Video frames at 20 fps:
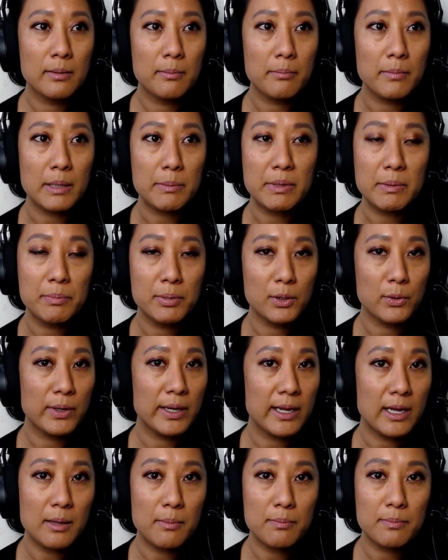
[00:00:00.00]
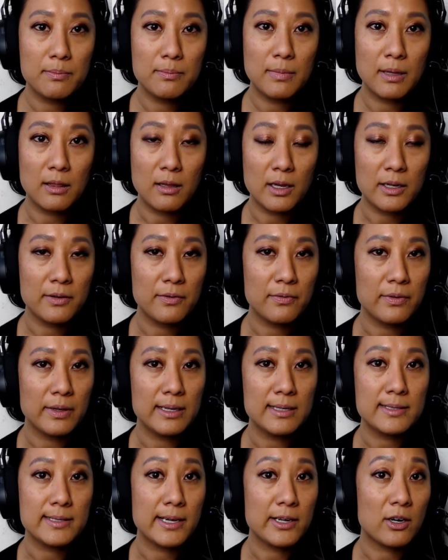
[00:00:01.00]
maybe blowing up a lot of
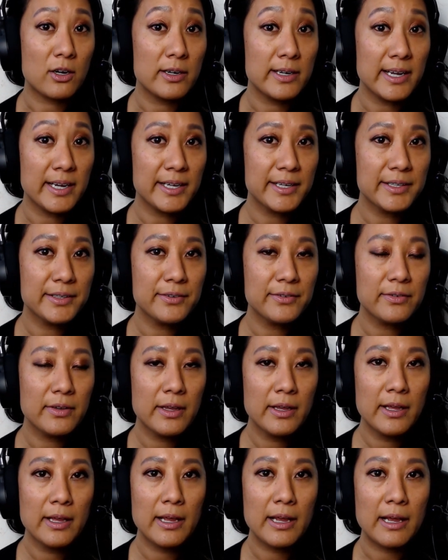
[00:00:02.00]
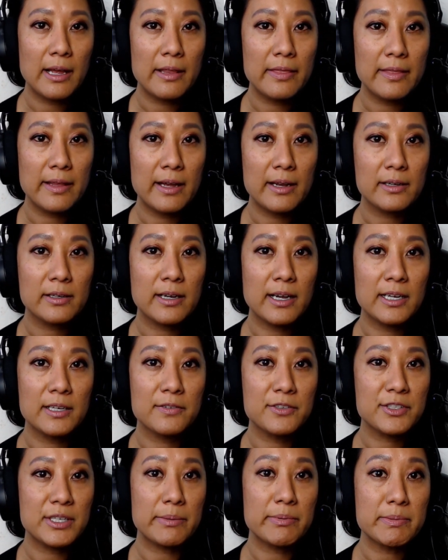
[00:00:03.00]
things that are negative, and that kind of
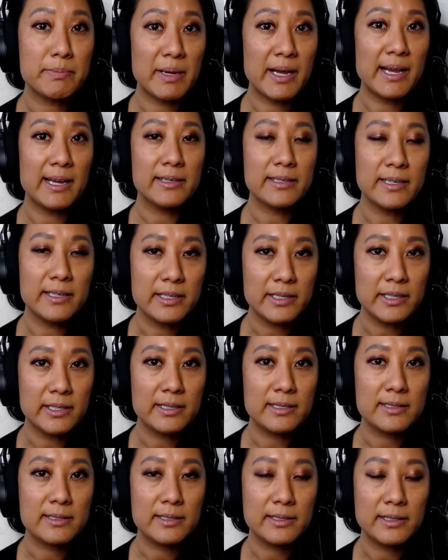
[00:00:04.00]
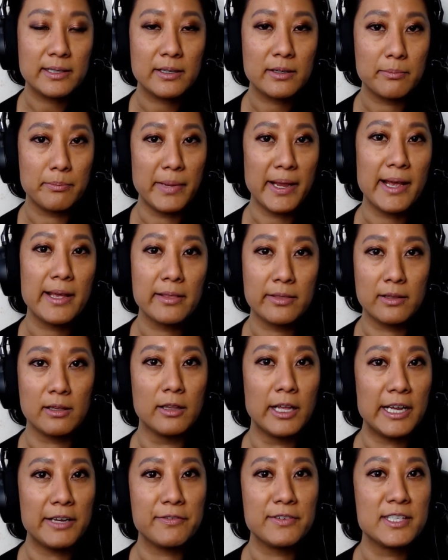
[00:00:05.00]
shapes my identity as like, man,
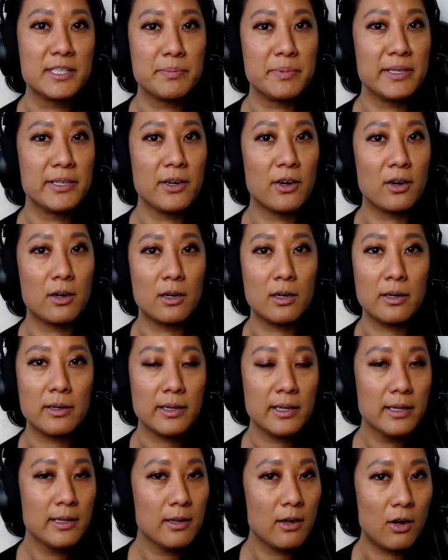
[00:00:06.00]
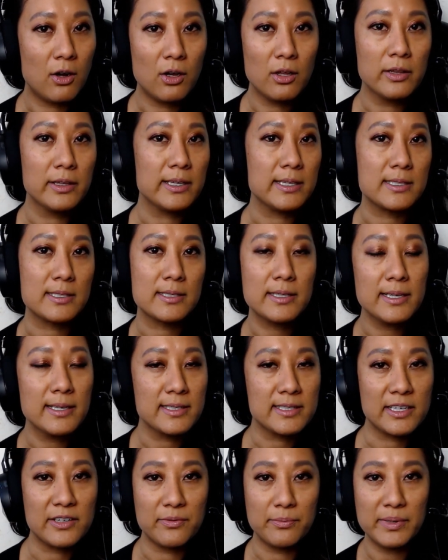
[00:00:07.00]
life has been hard. All these
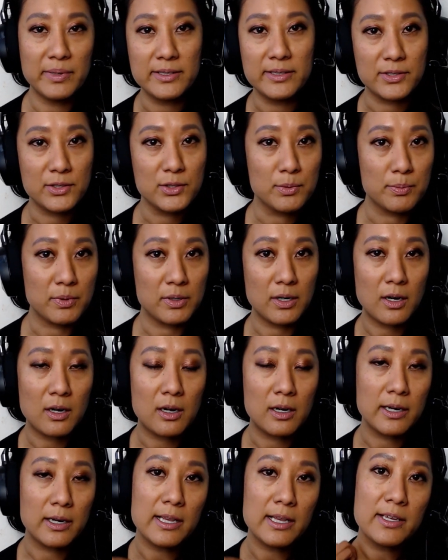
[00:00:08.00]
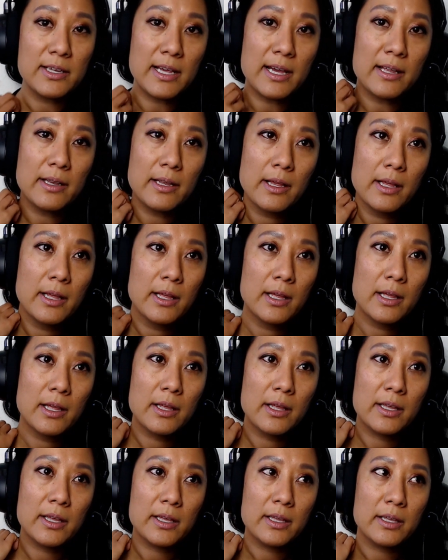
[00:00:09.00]
things have been super hard. And yet,
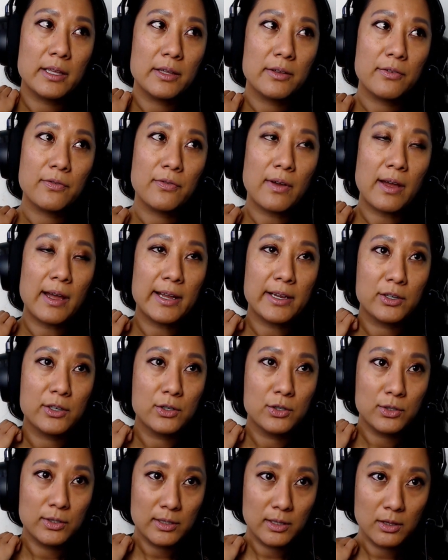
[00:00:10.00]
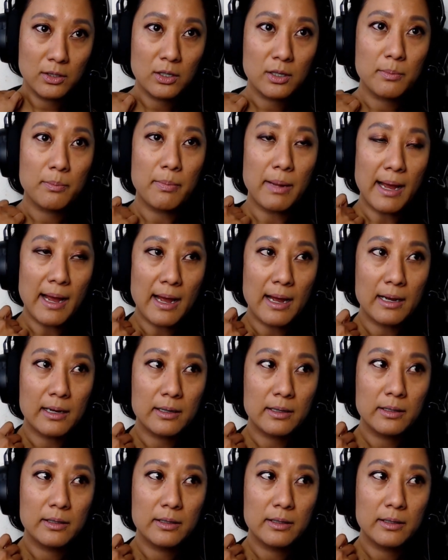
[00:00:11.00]
if I could look back